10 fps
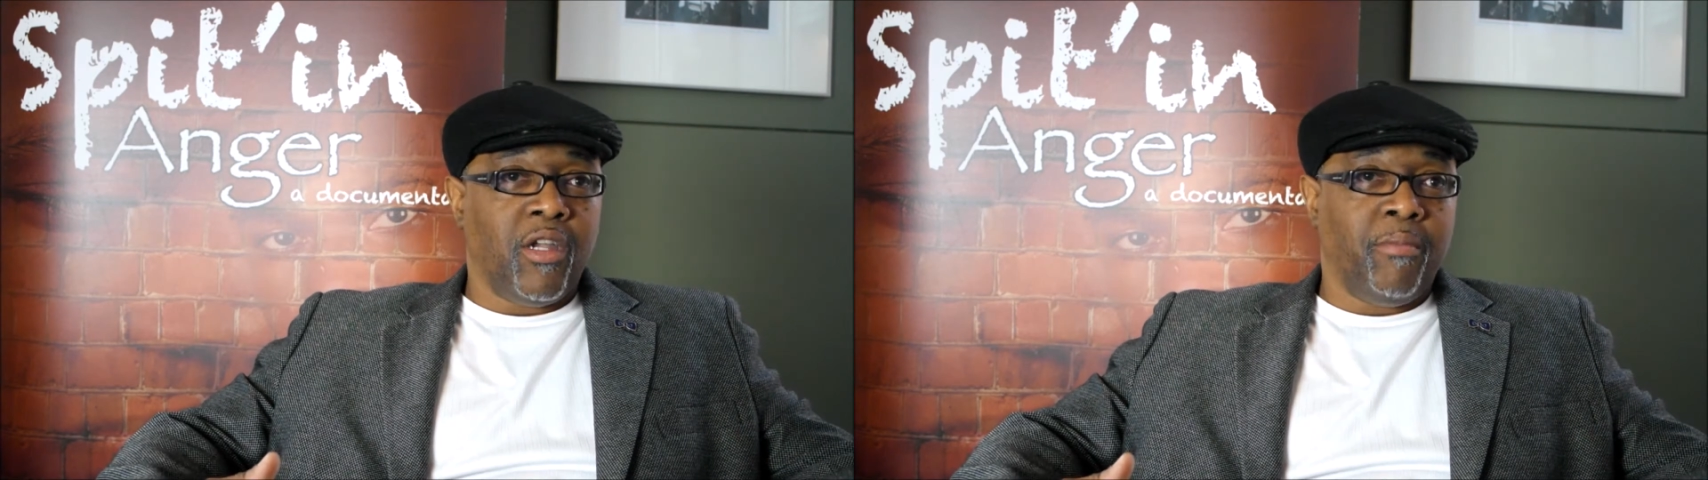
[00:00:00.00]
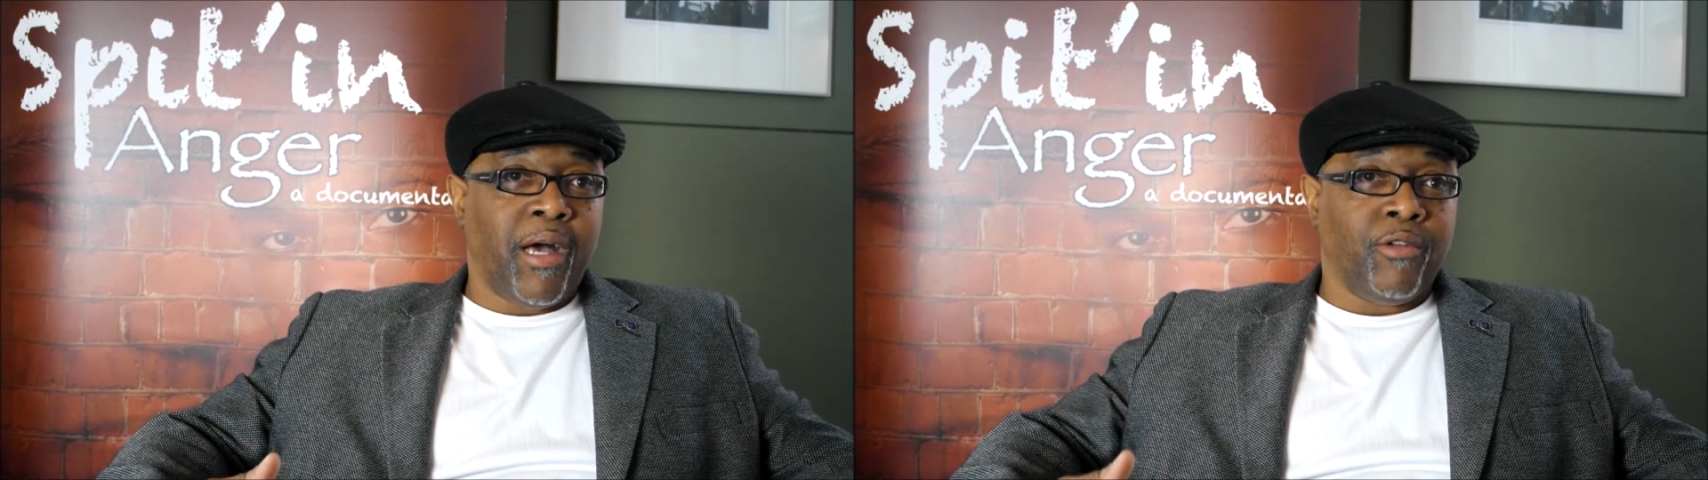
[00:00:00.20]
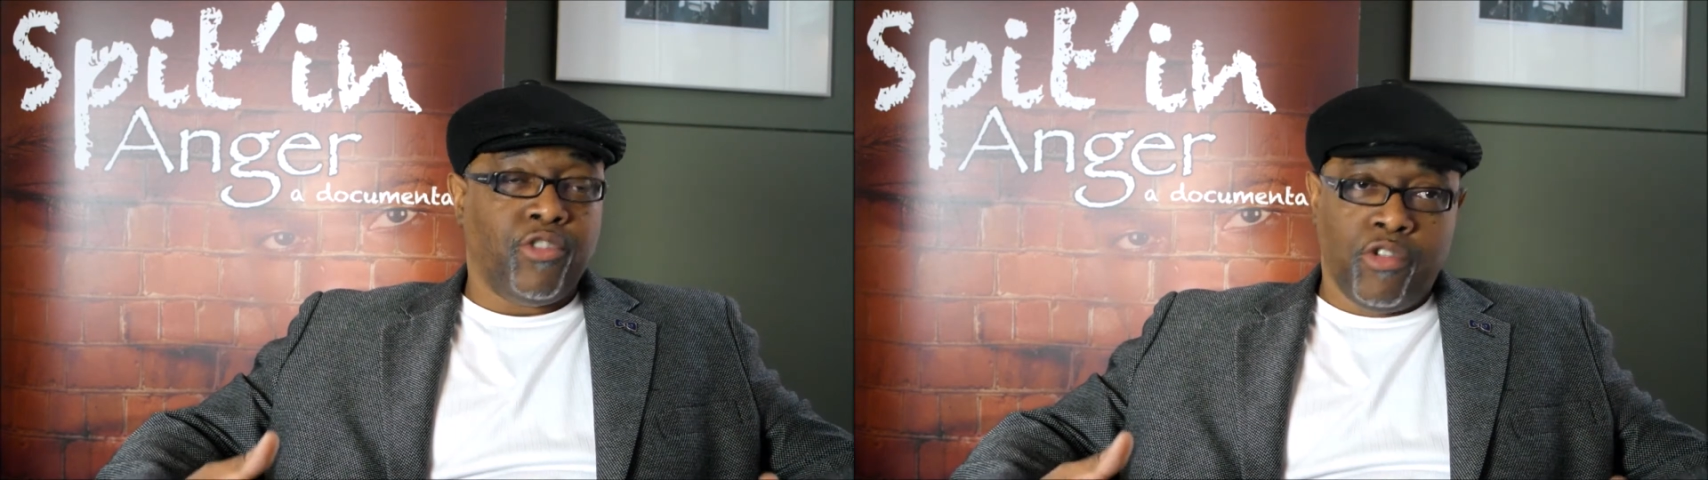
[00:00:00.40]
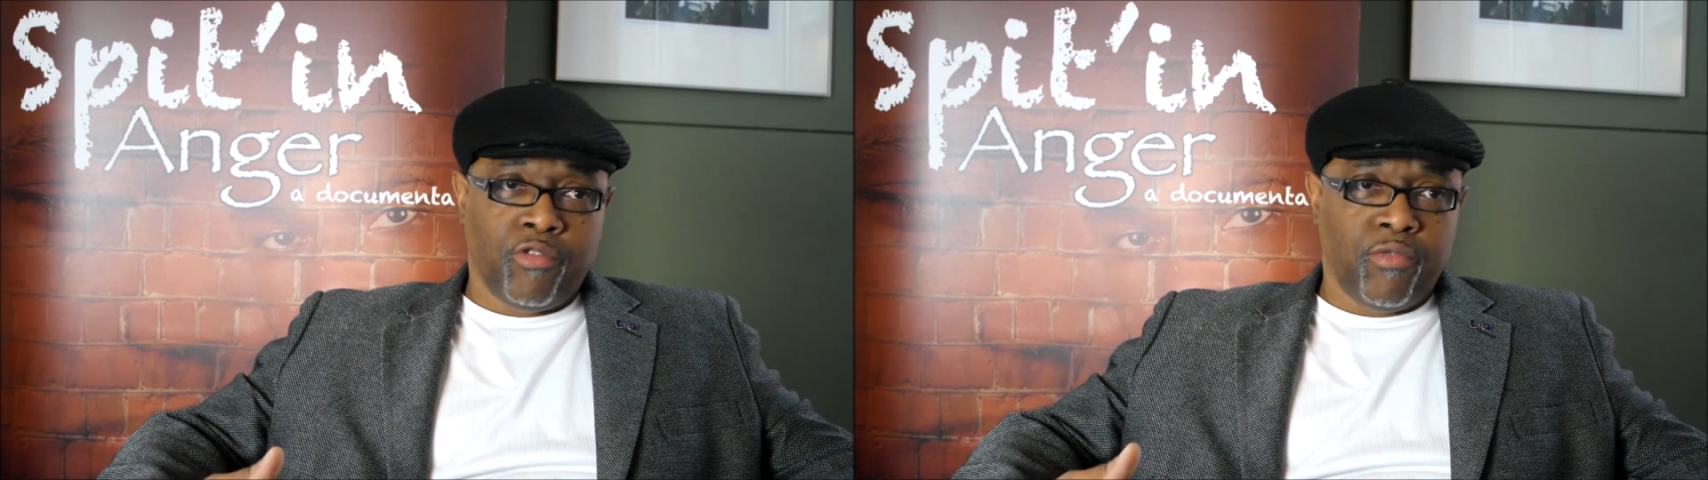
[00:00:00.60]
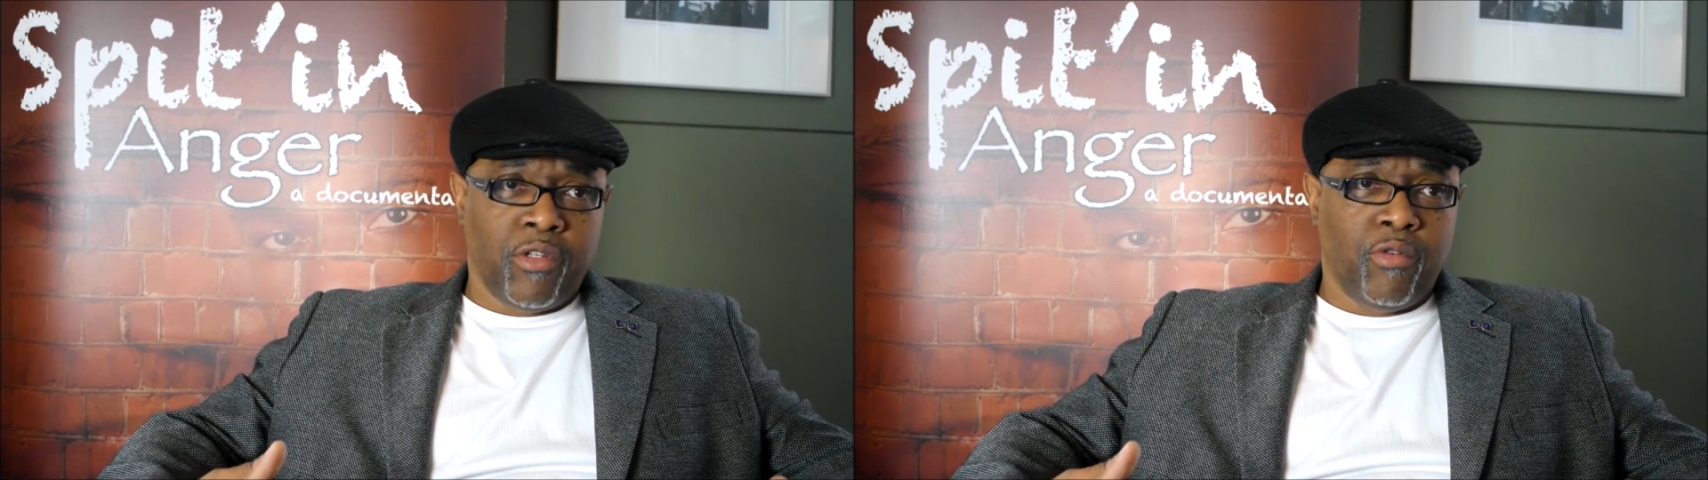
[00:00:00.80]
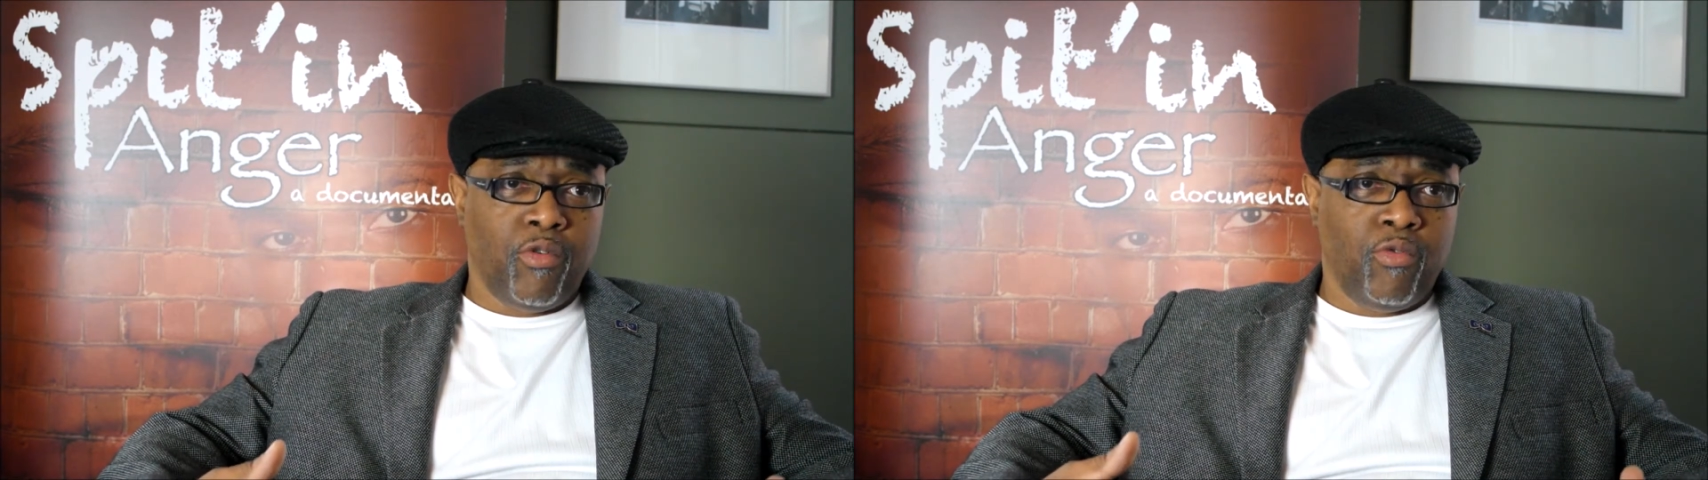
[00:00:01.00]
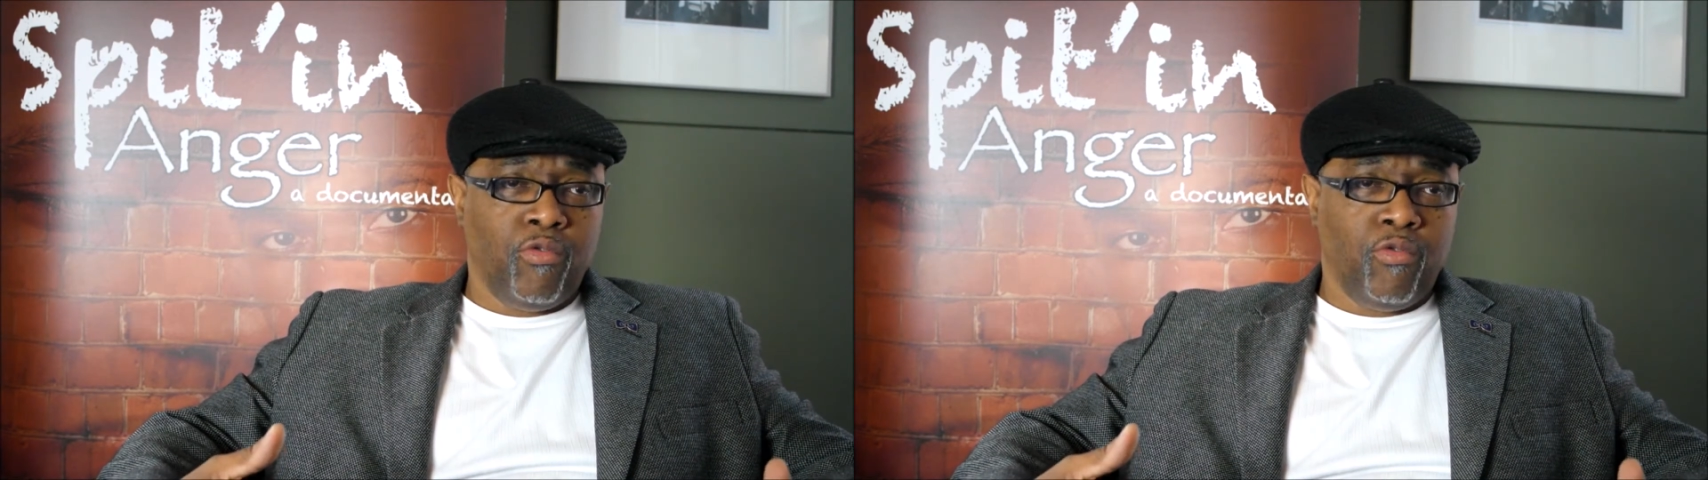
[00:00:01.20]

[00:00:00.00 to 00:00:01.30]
about children who